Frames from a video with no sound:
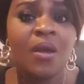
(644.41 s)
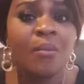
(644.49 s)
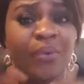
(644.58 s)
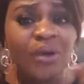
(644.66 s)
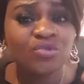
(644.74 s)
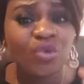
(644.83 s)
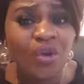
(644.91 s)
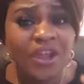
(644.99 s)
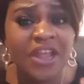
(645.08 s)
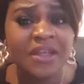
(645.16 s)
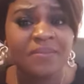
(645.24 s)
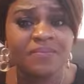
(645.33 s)
But to
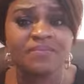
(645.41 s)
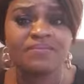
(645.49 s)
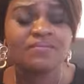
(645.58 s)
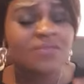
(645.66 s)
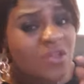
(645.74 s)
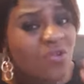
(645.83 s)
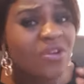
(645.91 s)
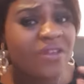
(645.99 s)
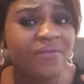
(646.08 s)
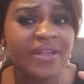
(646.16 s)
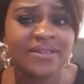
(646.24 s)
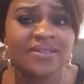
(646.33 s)
him, he go the
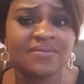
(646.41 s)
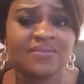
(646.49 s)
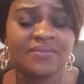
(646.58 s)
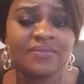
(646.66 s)
verse.